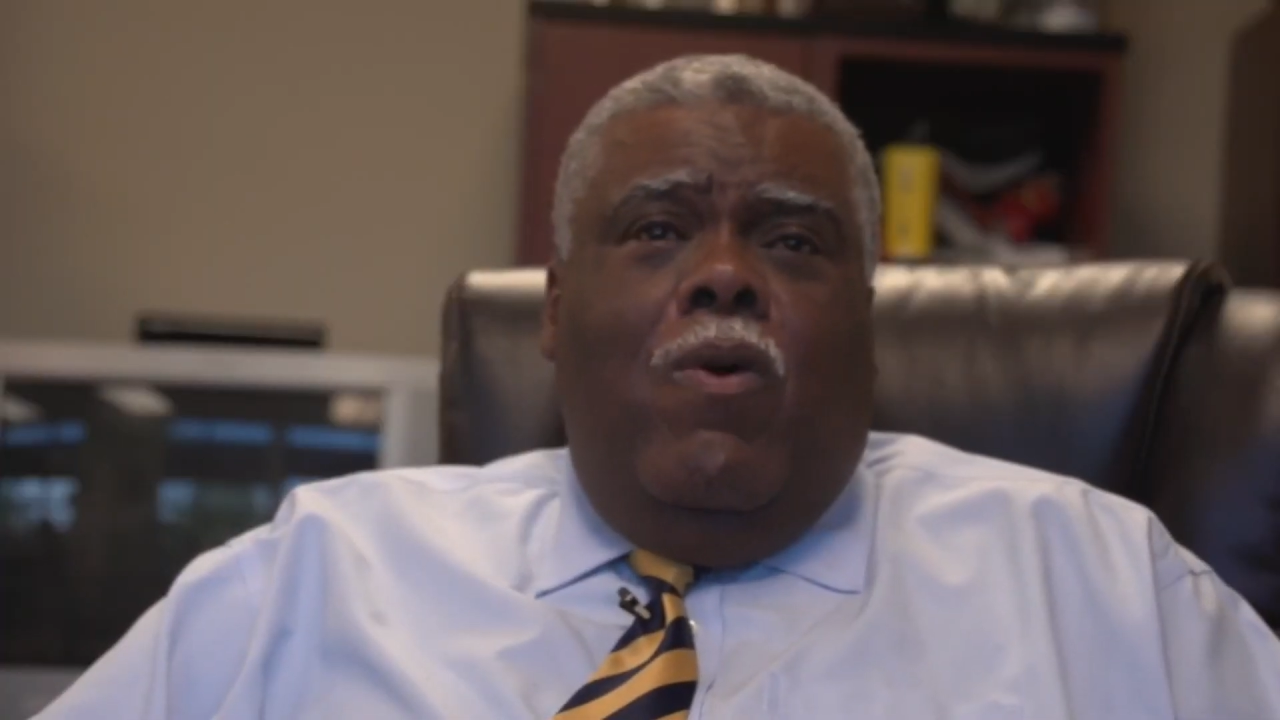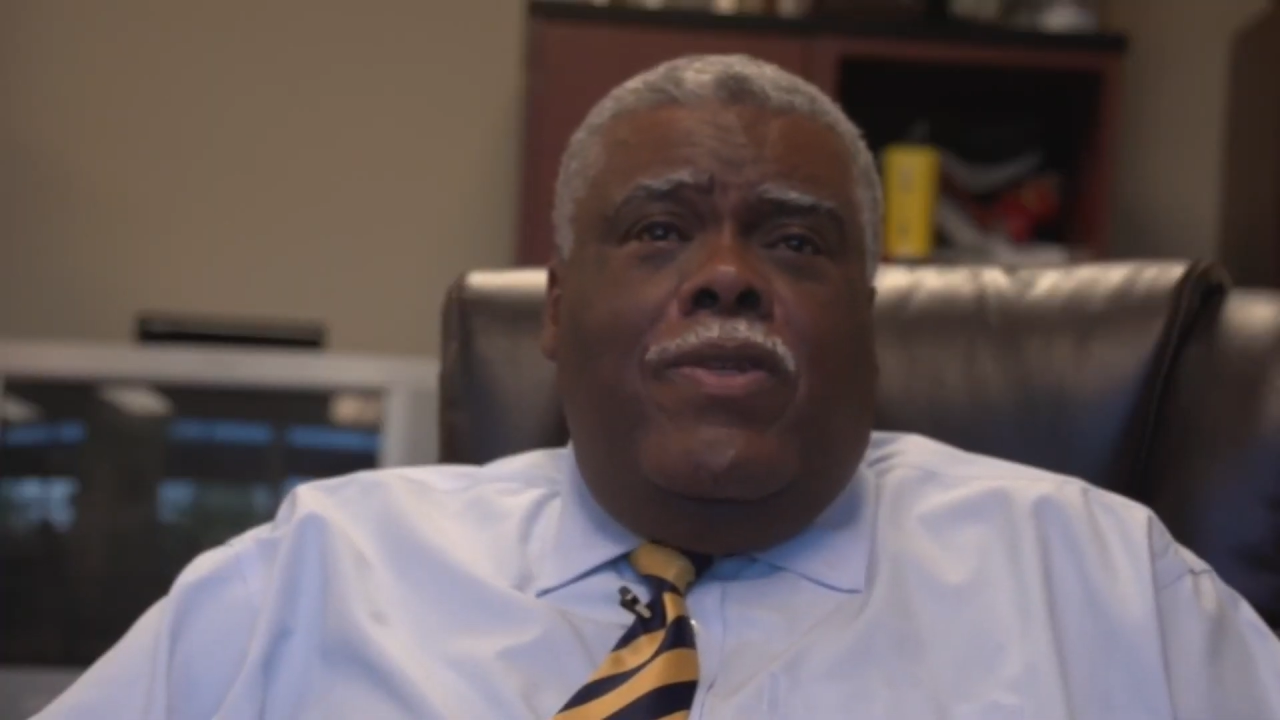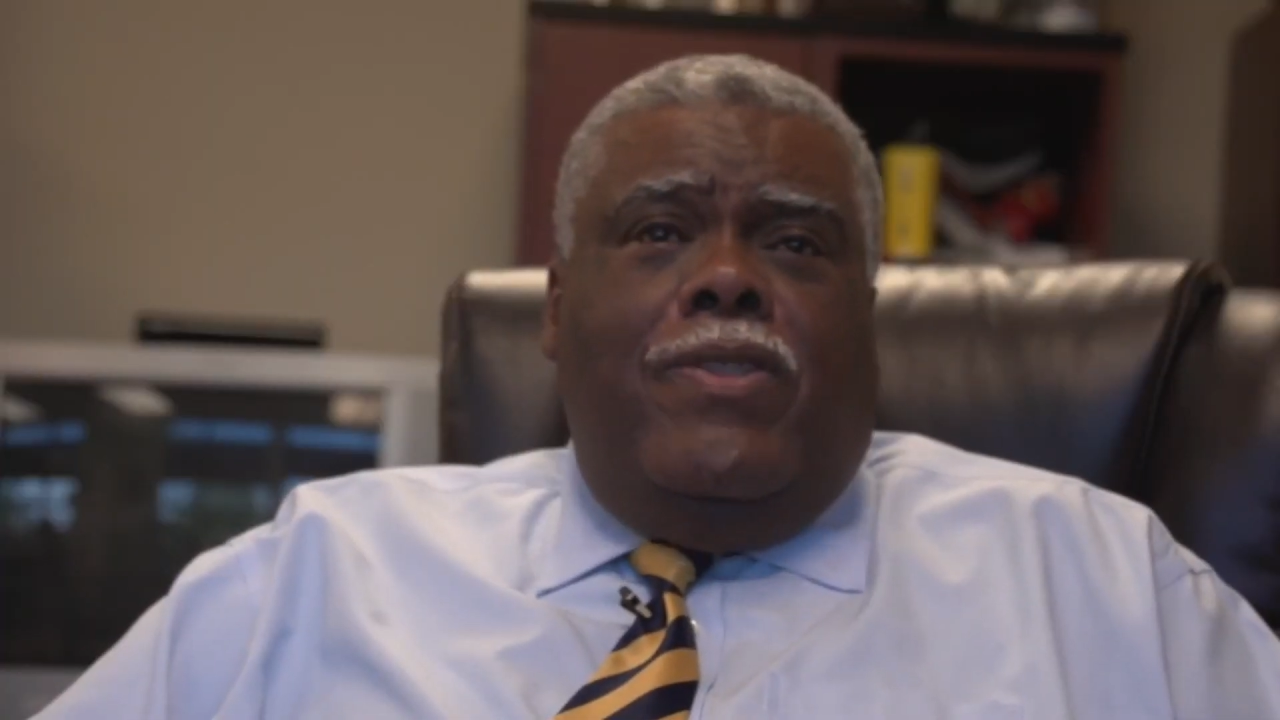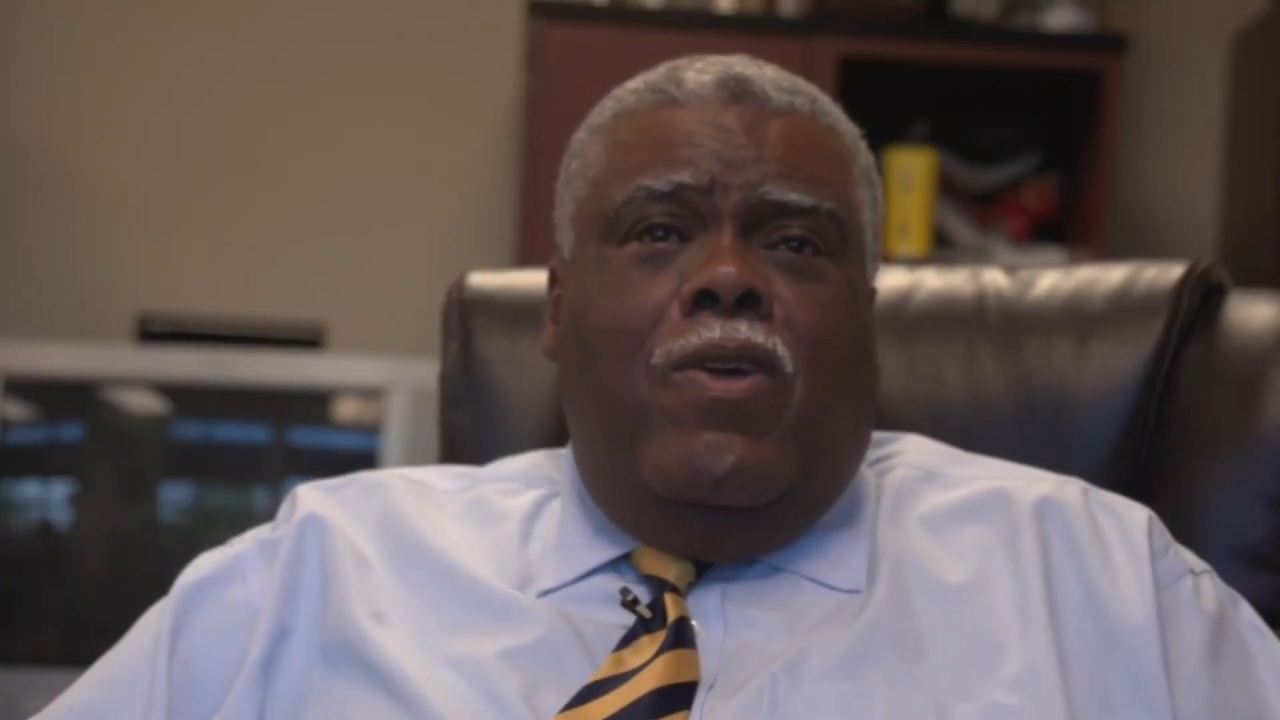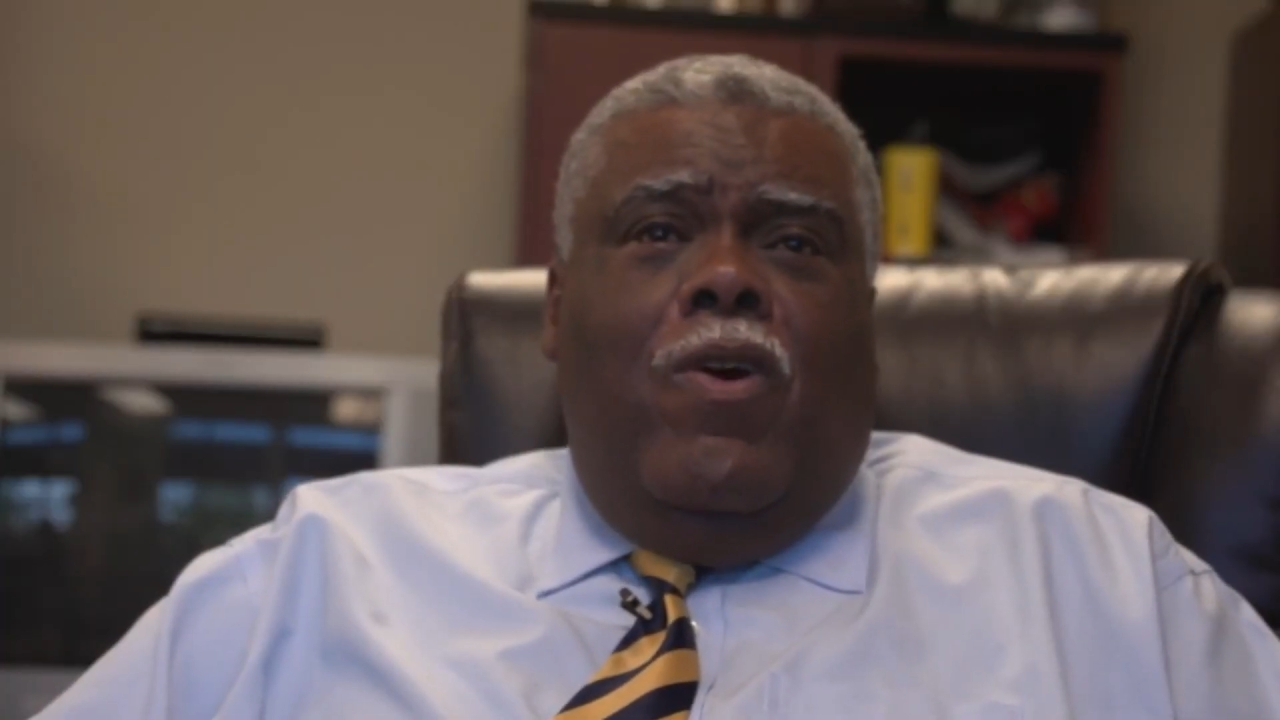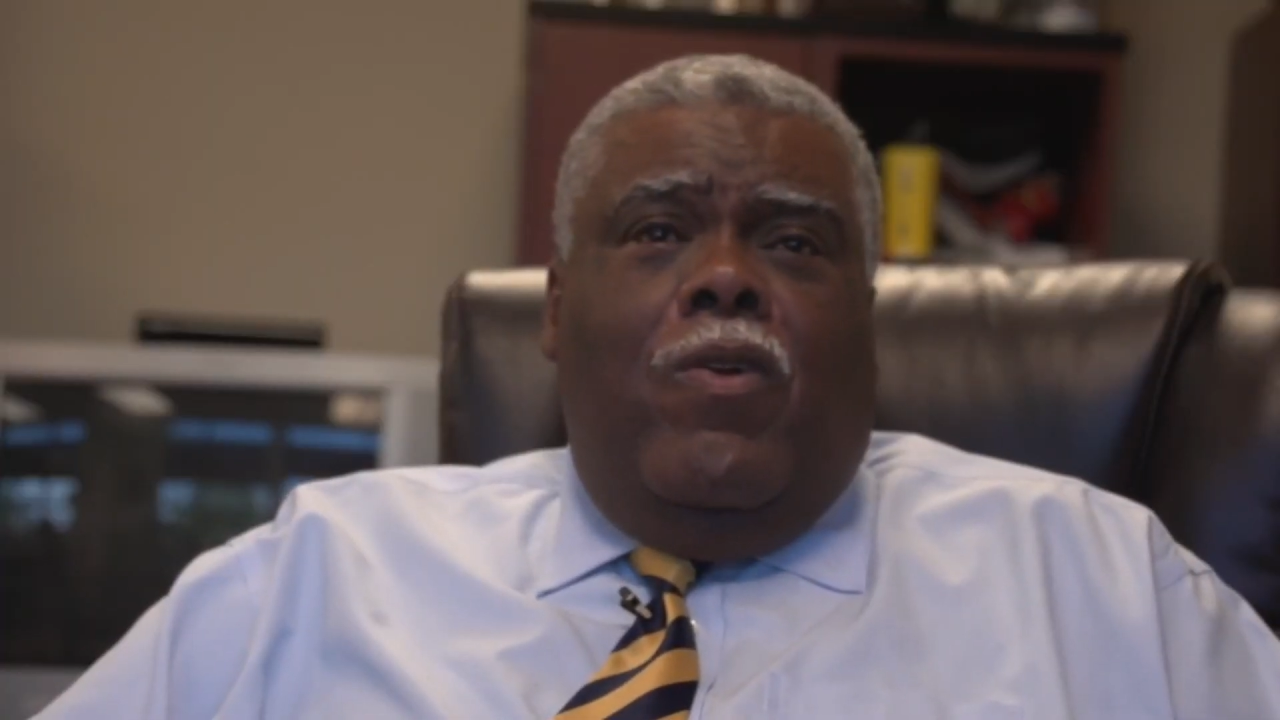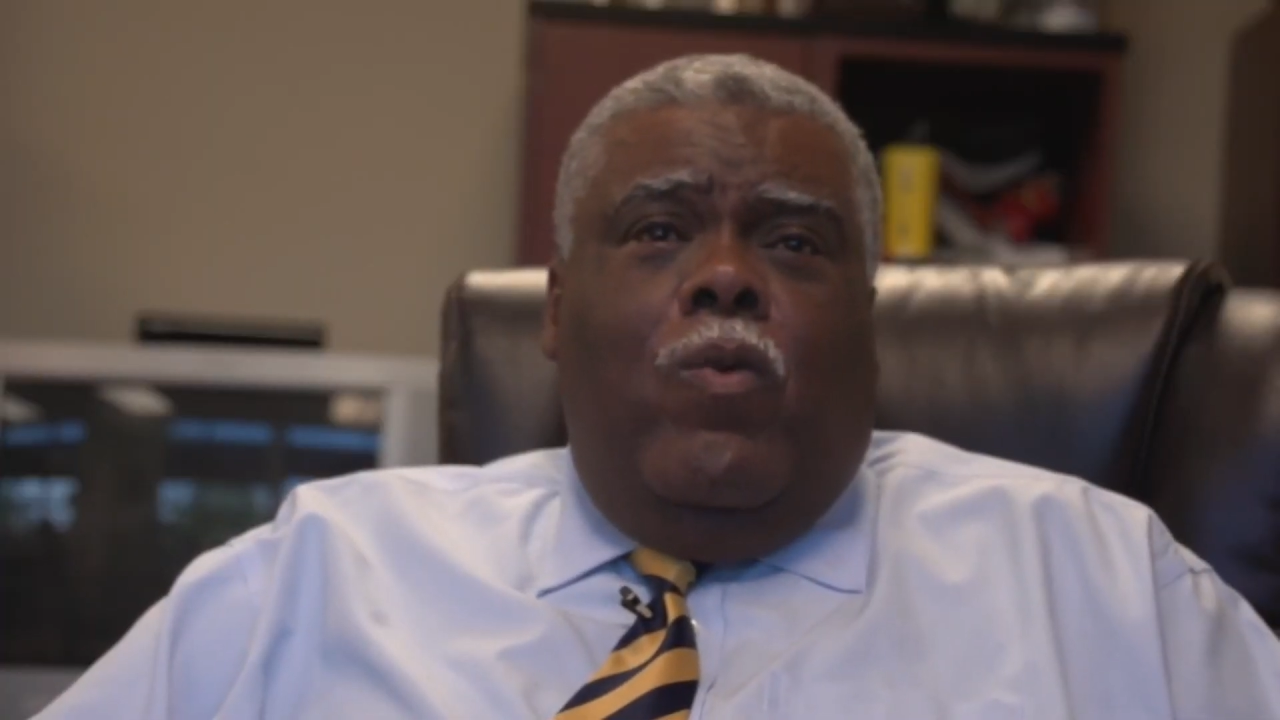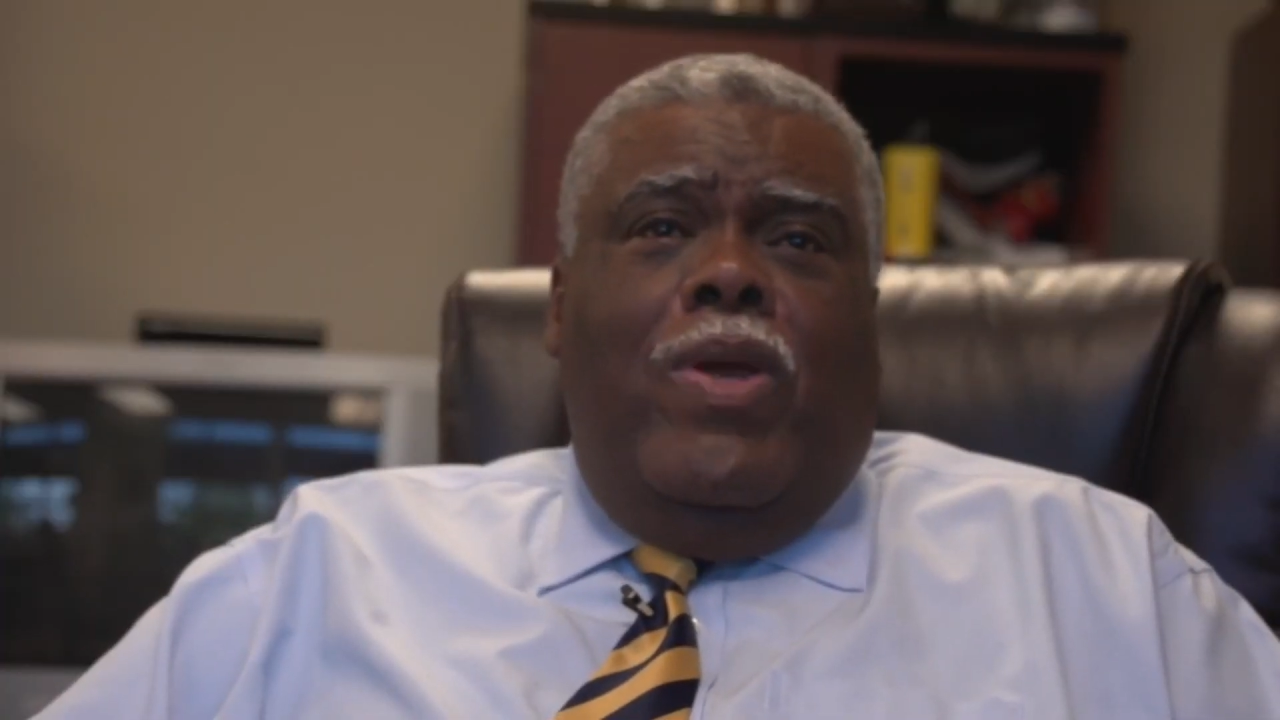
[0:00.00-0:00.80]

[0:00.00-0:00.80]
focused on